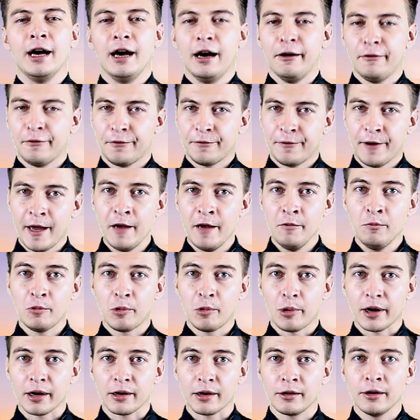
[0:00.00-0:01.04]
a
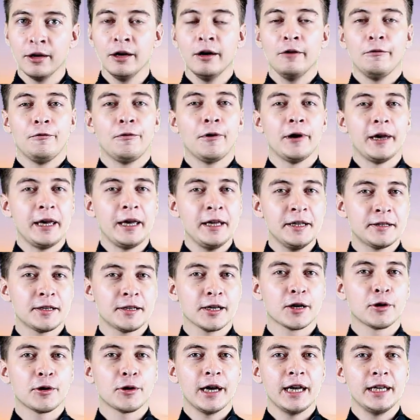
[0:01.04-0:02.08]
framework for
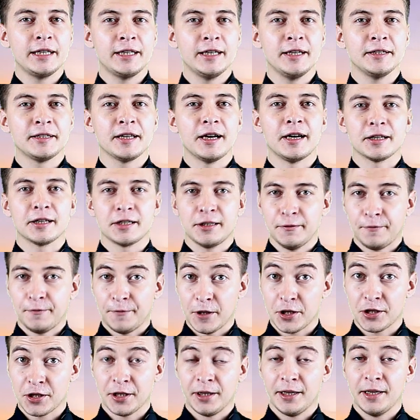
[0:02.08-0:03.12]
integrated
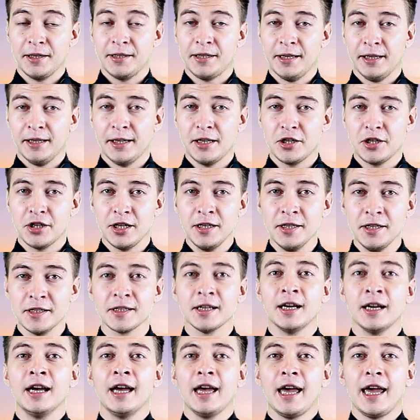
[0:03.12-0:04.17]
artificial intelligence
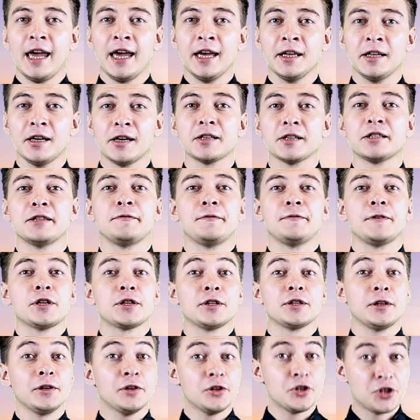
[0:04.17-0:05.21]
and
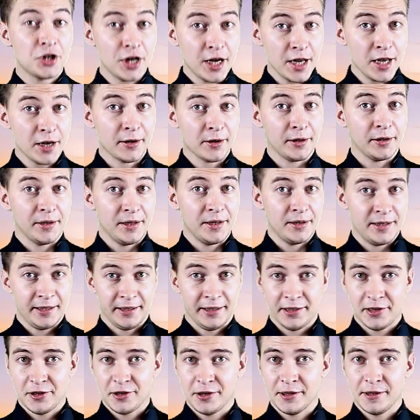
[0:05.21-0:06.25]
artificial general
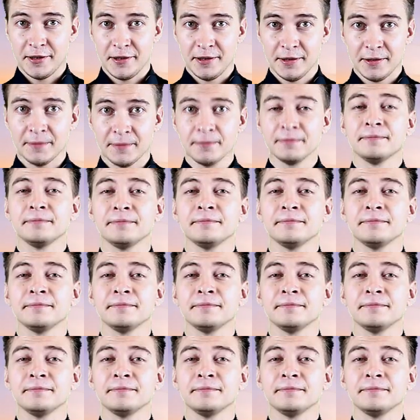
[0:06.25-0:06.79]
intelligence.